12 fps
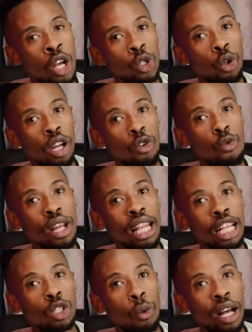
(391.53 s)
So it
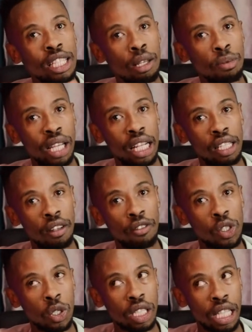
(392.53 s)
really is quite
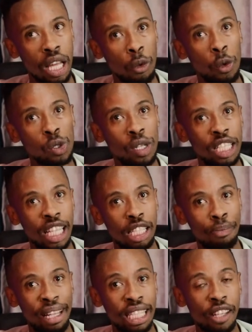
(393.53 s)
subjective to say which one is
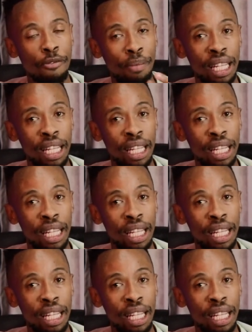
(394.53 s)
expensive.